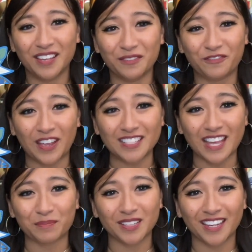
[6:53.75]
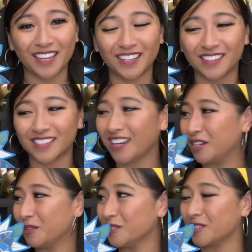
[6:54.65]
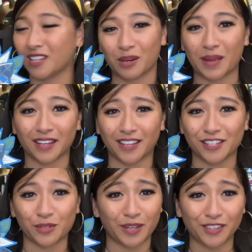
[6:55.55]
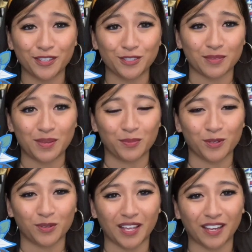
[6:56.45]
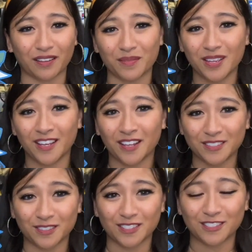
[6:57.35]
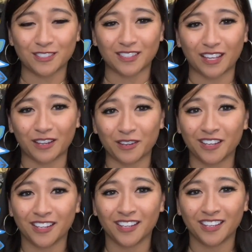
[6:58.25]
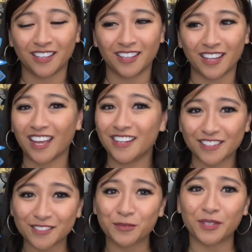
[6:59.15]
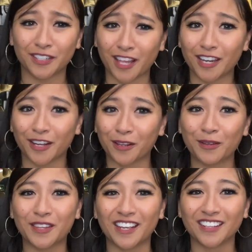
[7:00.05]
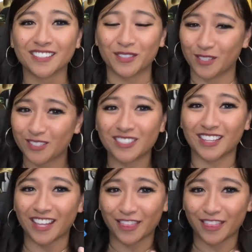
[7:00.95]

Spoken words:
face applique on there. I know there's a lot of backlash about those, that people don't like him. So this is like, and he doesn't wear a lot of clothing, so this is like